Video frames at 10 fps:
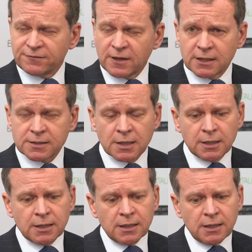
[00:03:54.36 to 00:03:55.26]
of Things
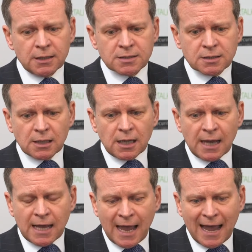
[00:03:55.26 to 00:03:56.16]
is
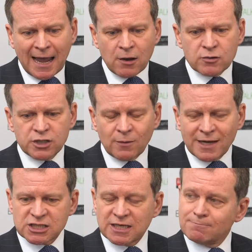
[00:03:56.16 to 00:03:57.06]
how do you
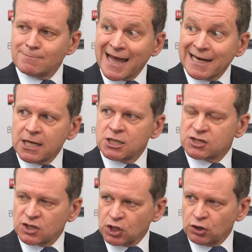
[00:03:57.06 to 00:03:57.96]
actually manage
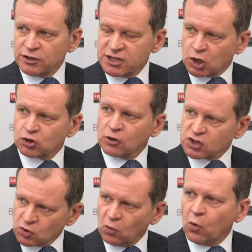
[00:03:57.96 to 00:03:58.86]
security
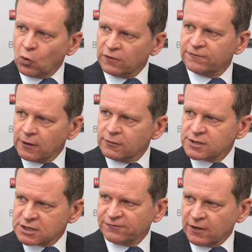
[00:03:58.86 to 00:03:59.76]
across all of
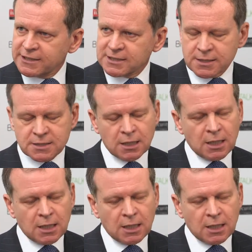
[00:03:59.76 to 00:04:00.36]
those devices?